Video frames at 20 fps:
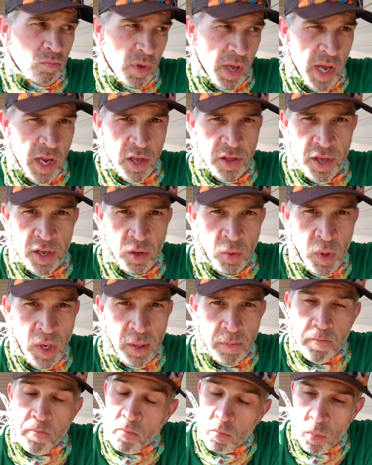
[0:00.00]
Anything you
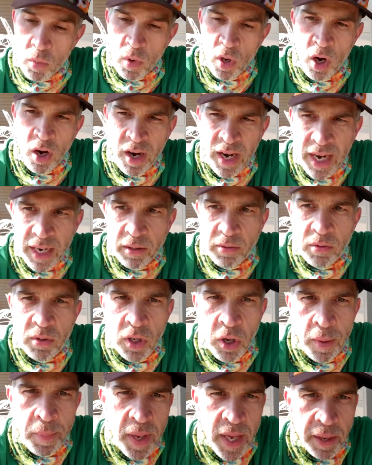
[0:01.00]
want. All right,
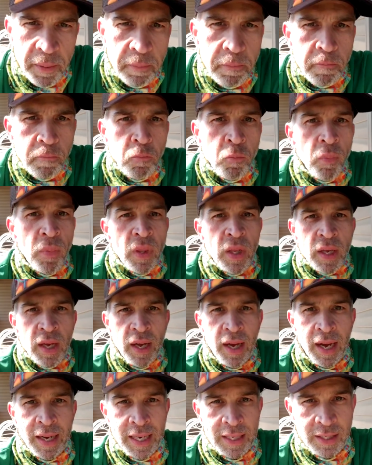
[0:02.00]
so I'm in.
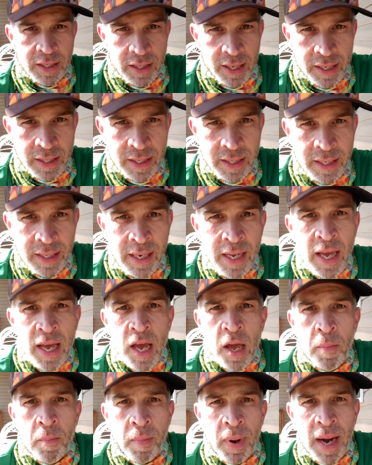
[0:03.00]
I got selected.
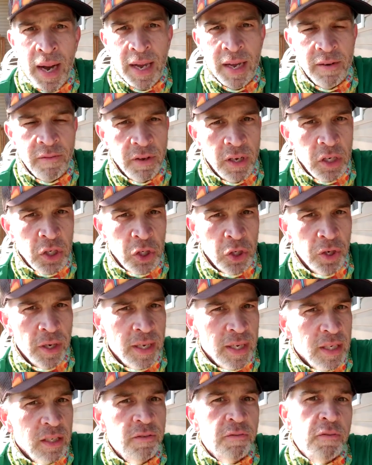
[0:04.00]
My adventure
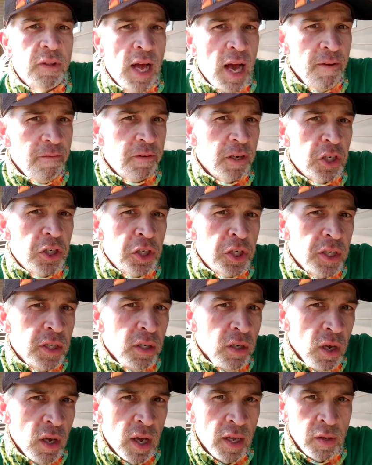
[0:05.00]
is fly fishing
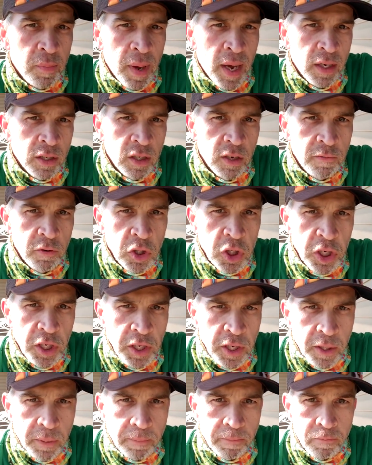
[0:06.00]
in the mountains of
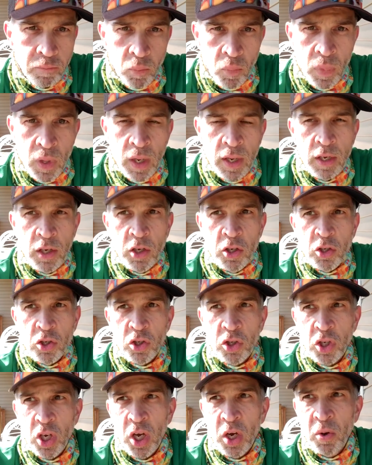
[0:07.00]
Virginia.
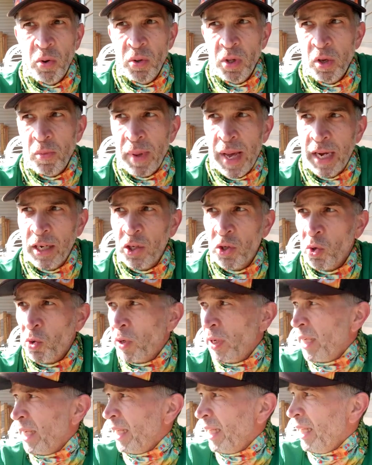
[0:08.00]
So, a little
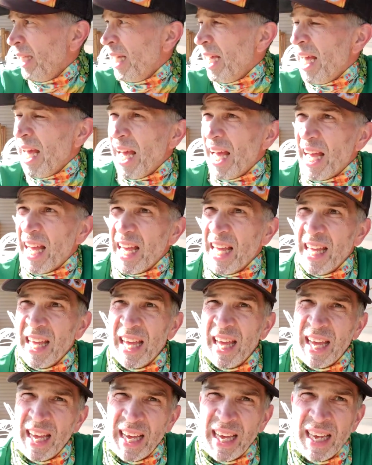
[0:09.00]
backstory.
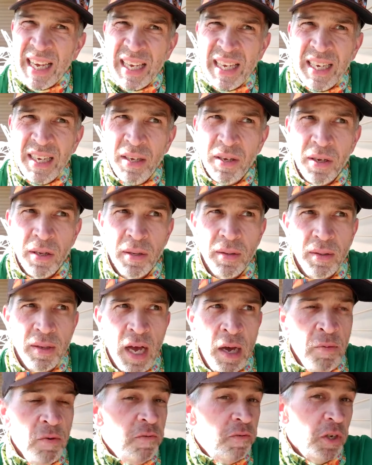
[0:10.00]
I've
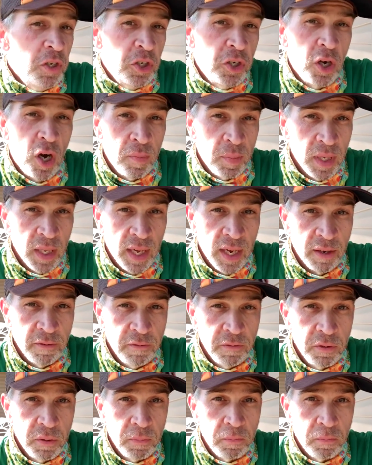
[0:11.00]
been fishing all my life.